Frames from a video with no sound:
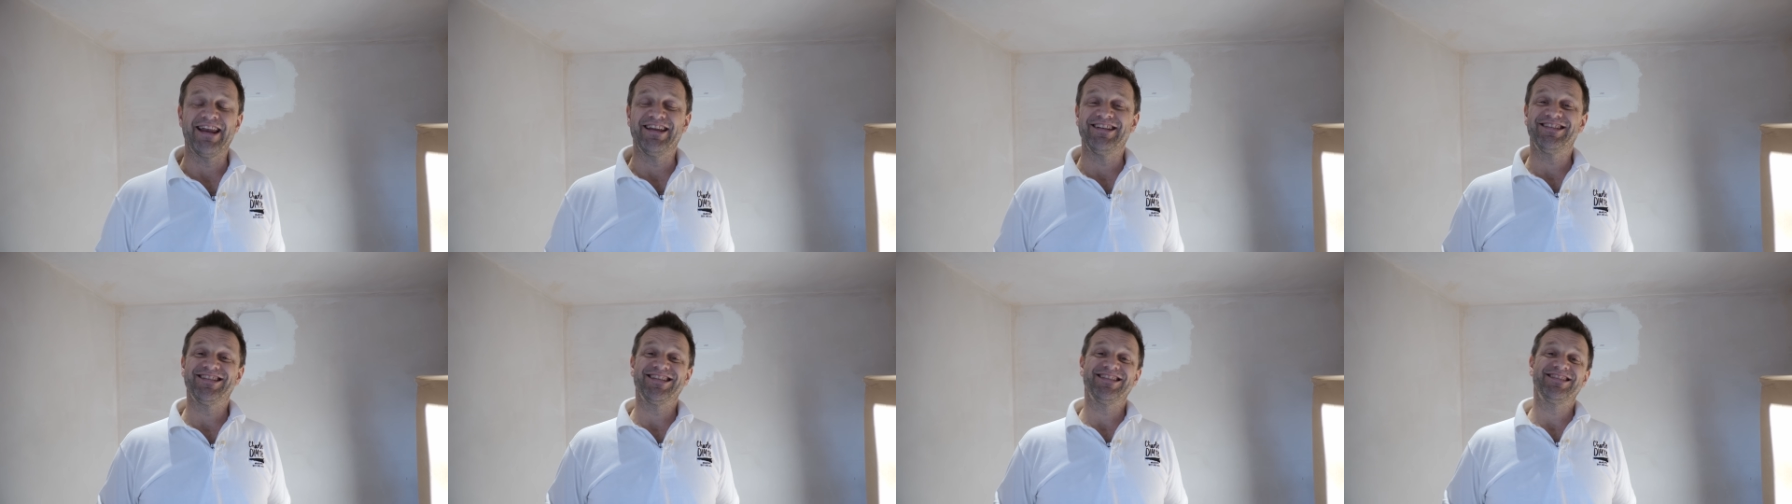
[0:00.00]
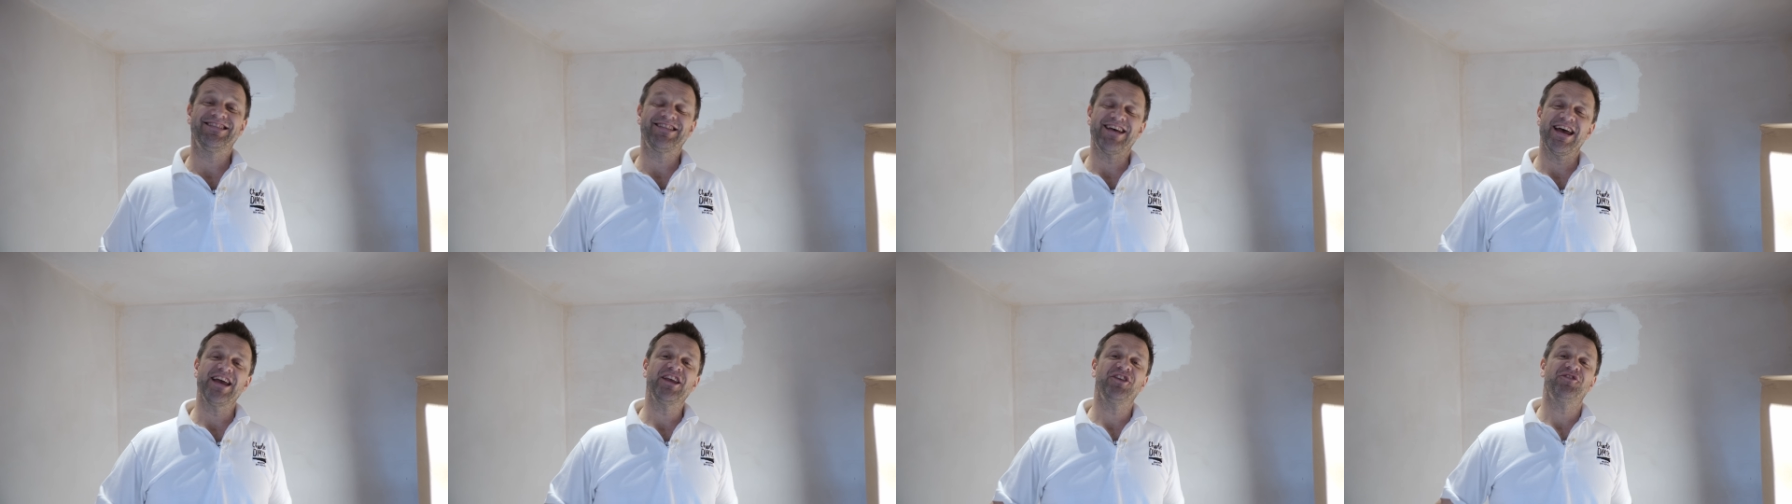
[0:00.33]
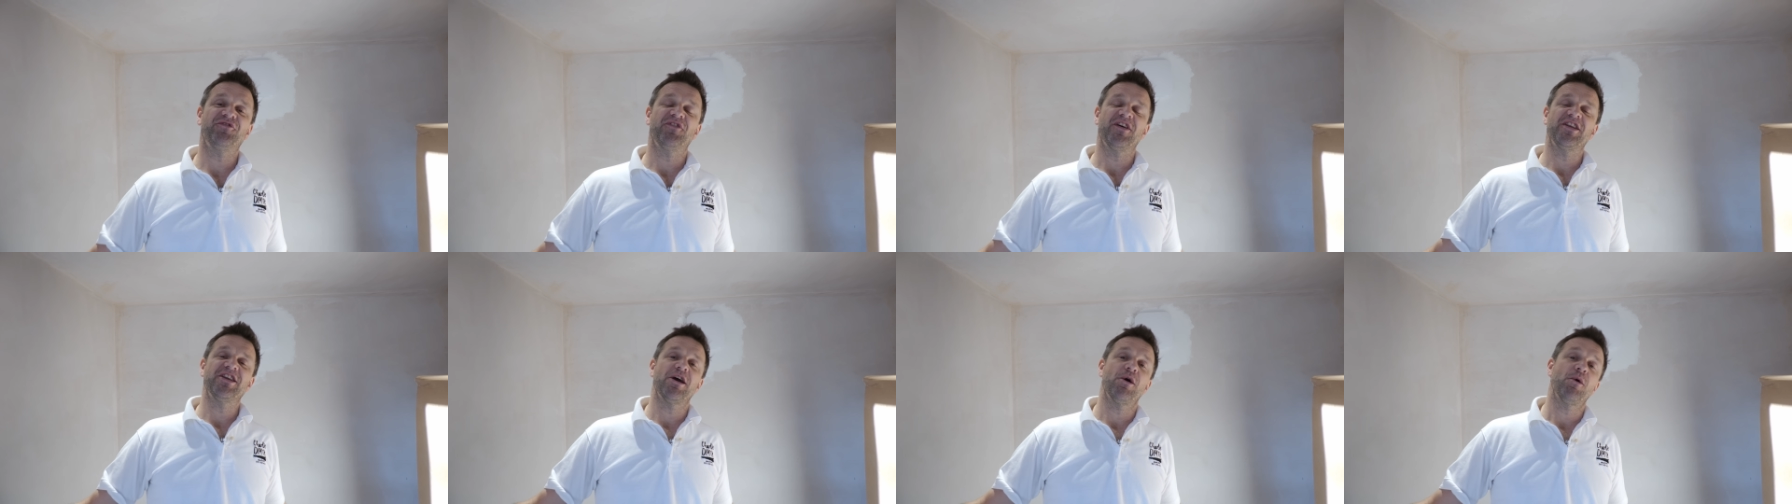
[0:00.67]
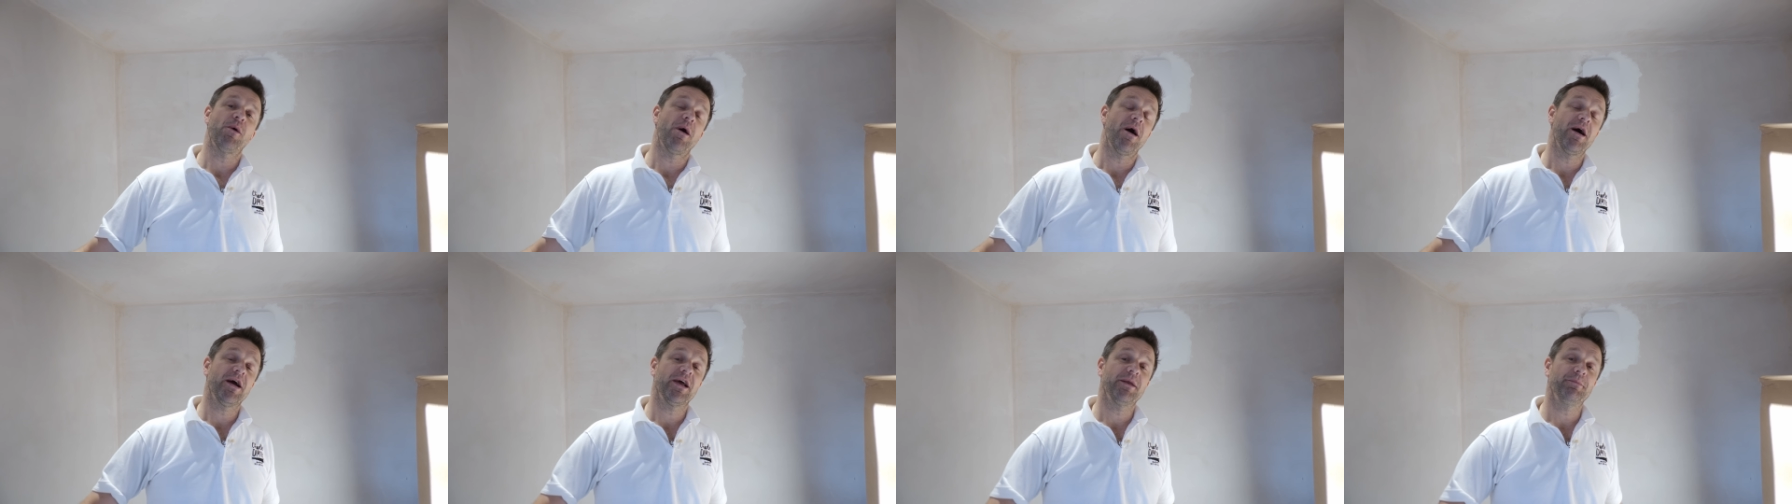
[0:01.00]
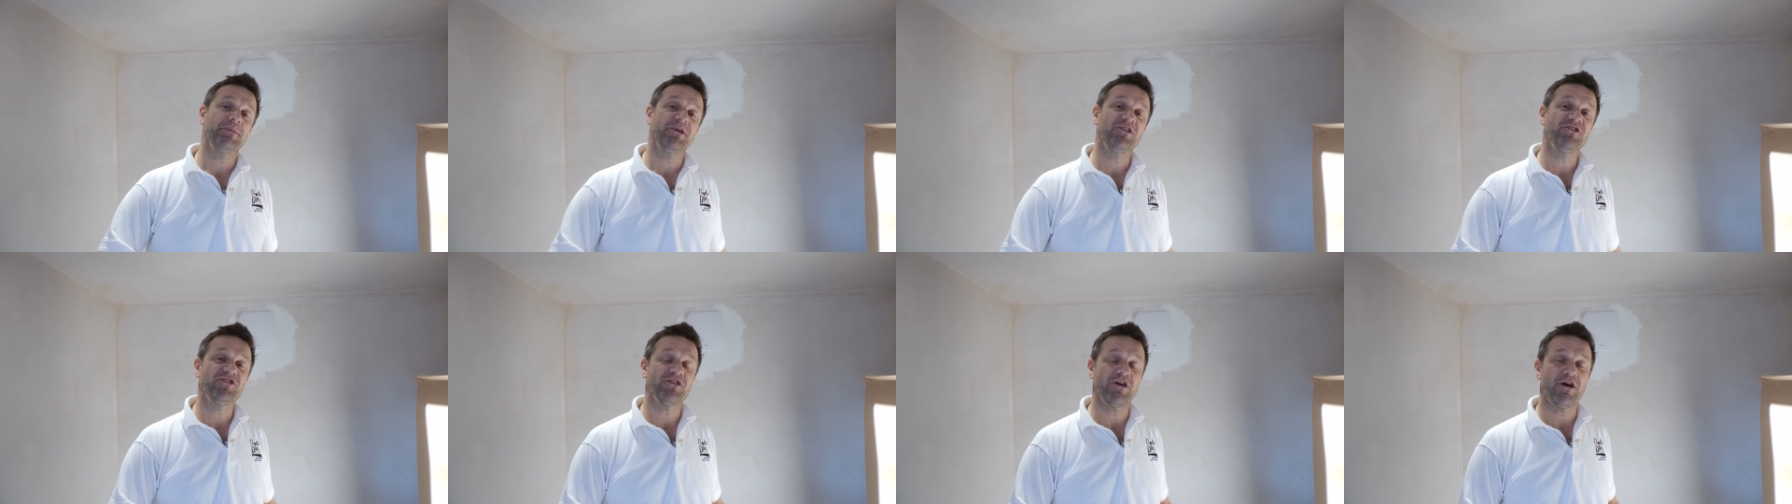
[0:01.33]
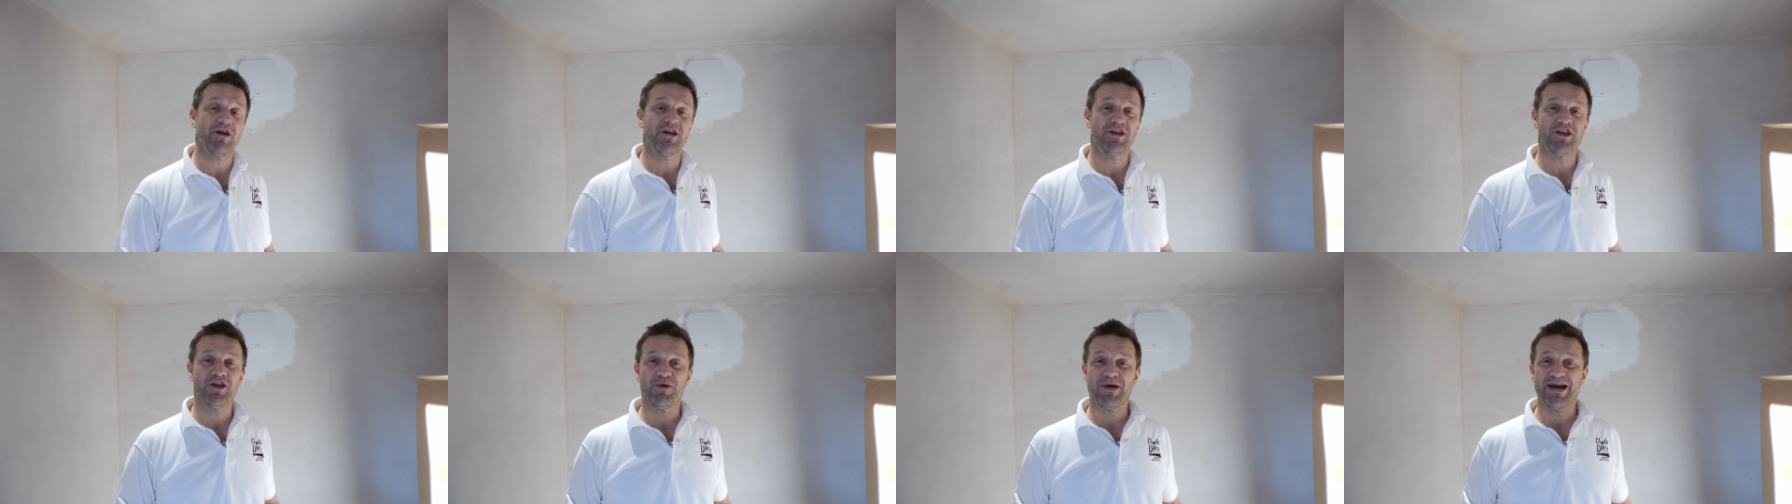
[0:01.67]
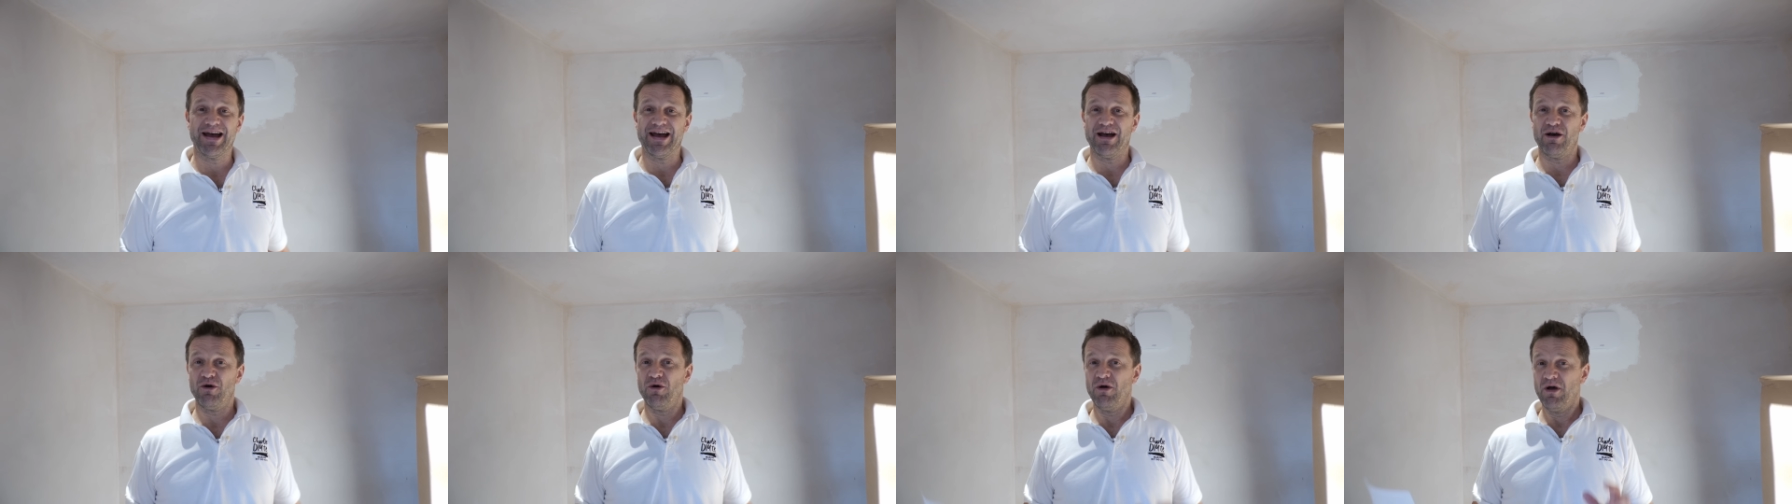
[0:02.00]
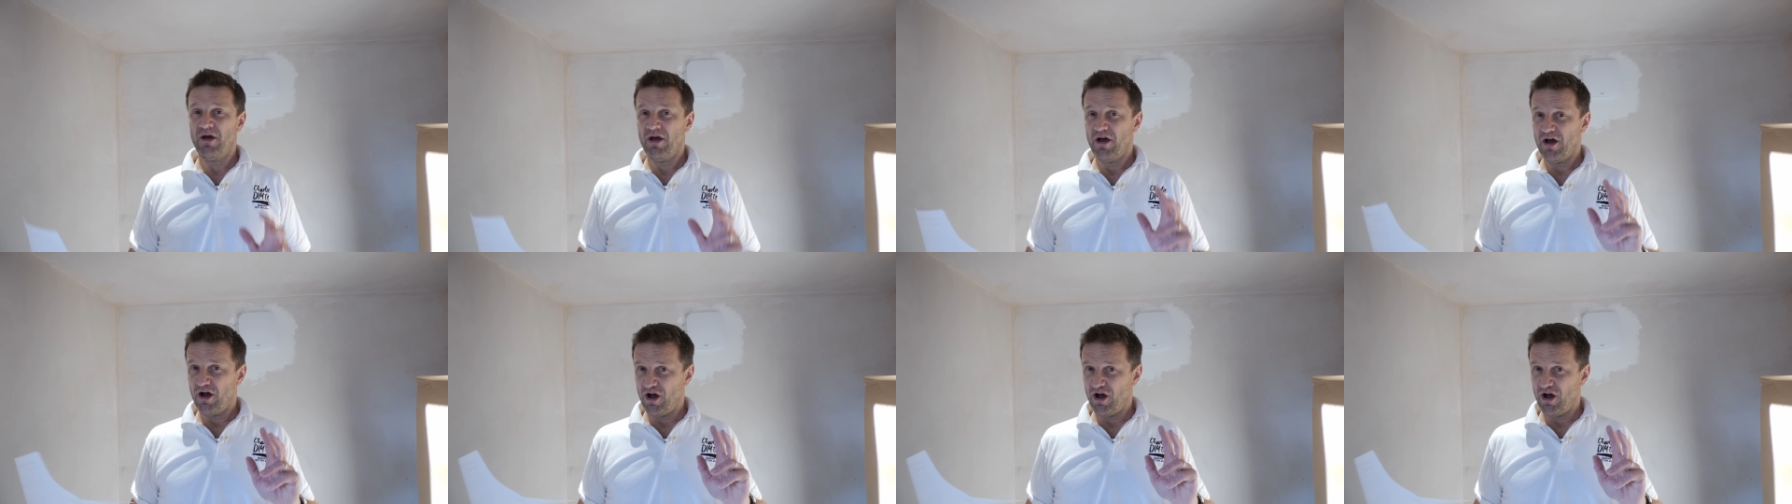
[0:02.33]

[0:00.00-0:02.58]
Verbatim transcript: And in today's video, I'm going to be showing you how,